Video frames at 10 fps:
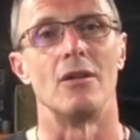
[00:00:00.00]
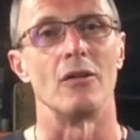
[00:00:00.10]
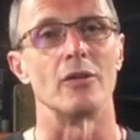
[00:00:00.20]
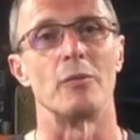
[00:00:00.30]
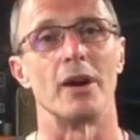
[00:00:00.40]

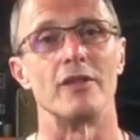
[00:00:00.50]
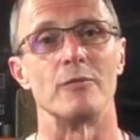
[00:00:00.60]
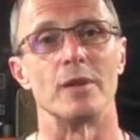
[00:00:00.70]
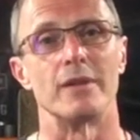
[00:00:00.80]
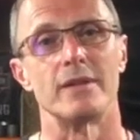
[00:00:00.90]
on the
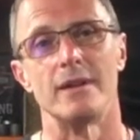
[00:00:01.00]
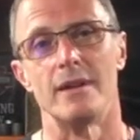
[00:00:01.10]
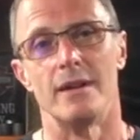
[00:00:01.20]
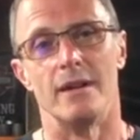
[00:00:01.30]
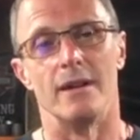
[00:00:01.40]
pavement.
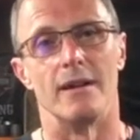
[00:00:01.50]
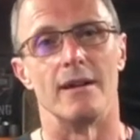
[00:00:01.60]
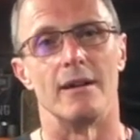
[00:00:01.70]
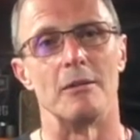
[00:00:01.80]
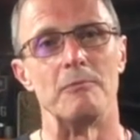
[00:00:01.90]

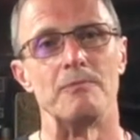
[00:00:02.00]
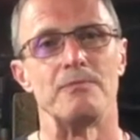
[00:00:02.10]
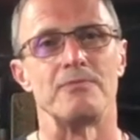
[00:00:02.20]
A